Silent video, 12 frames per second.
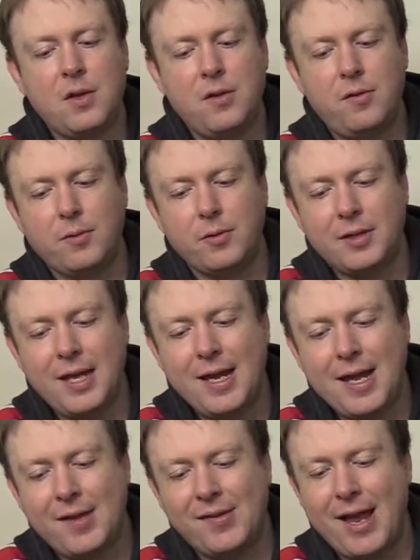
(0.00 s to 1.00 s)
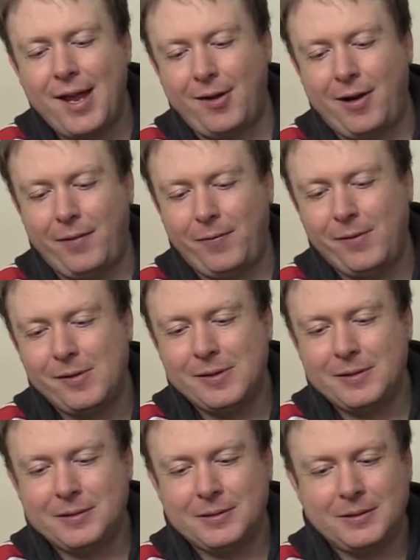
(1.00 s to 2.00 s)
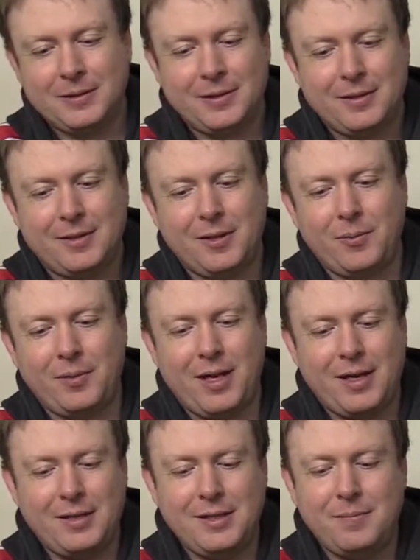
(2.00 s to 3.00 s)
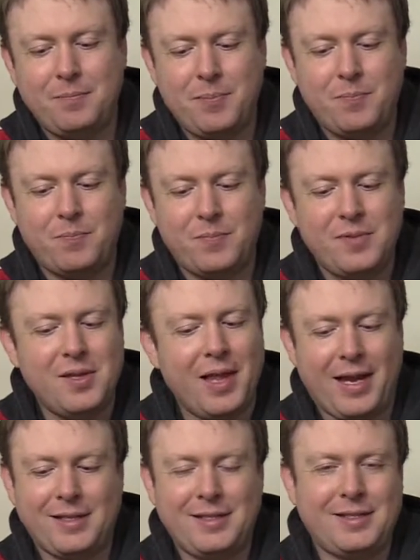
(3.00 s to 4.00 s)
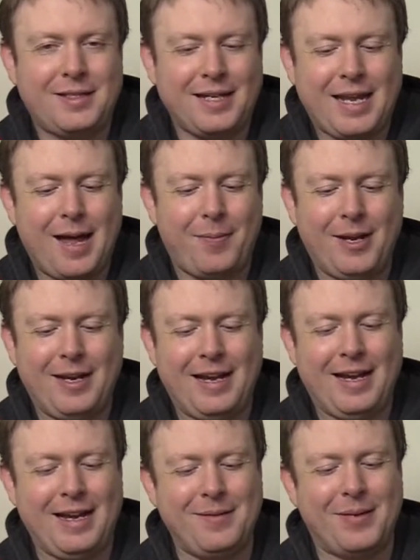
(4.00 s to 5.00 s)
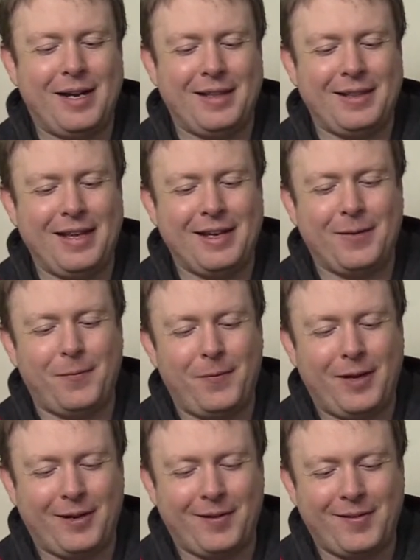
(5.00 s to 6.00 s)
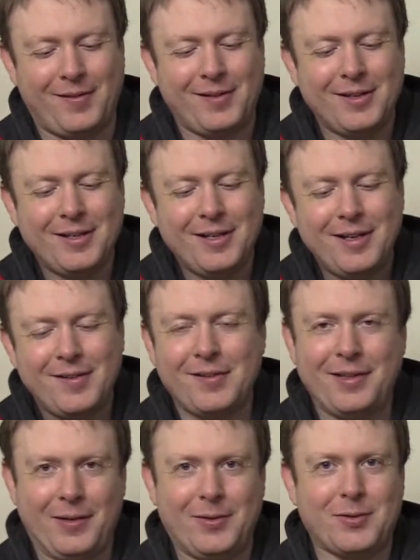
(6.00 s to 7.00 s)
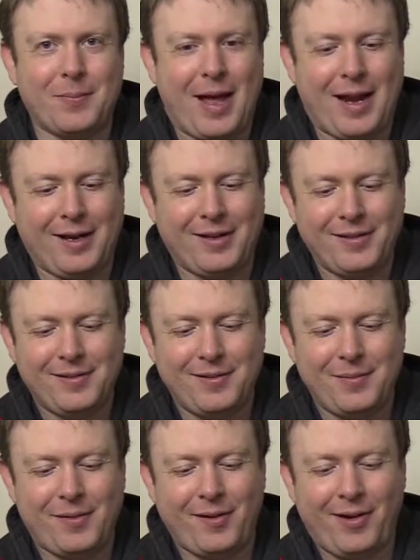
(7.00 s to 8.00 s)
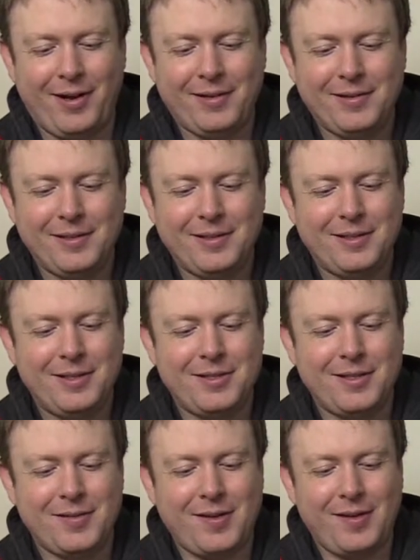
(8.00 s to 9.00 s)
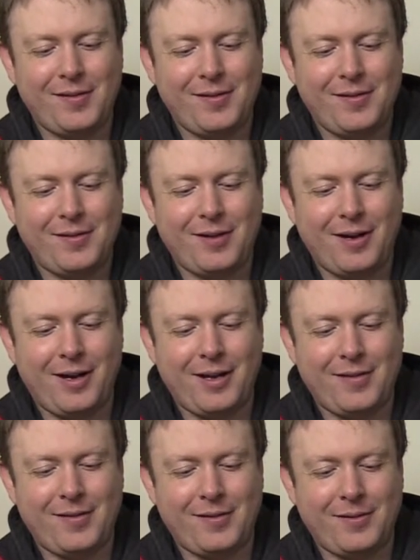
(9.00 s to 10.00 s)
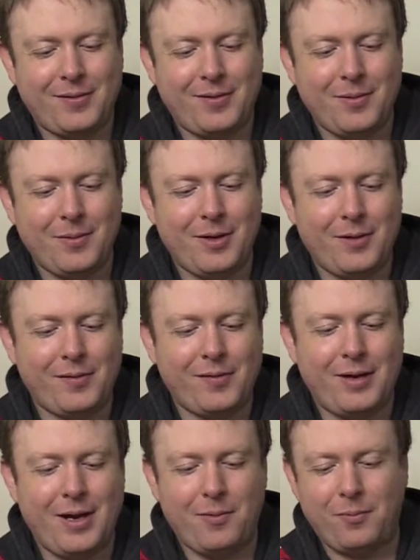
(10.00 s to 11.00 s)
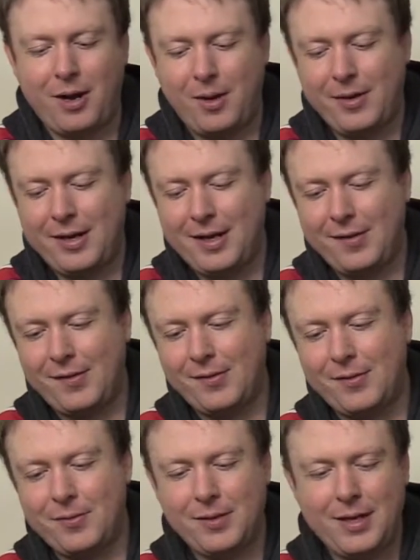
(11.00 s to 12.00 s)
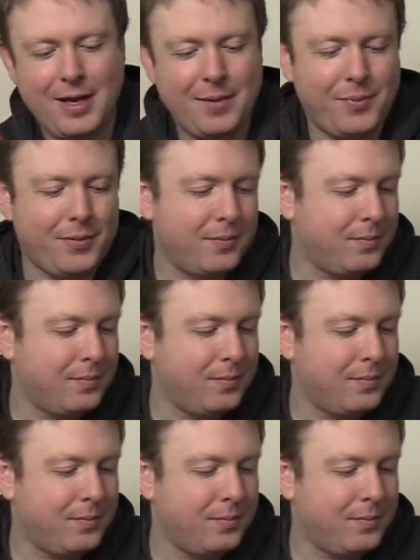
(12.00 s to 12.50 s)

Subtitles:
So we'll take his head off. Don't like decapitating my Lego figures. It's a little traumatic. I'm sorry. It just is. All right, so here we go. So now Robin has his own cape.